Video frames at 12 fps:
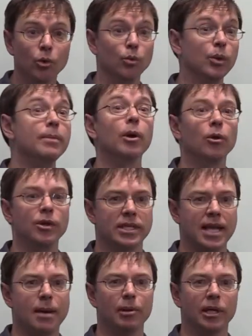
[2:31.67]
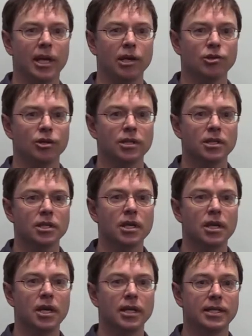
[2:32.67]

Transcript: rebuild these applications uh,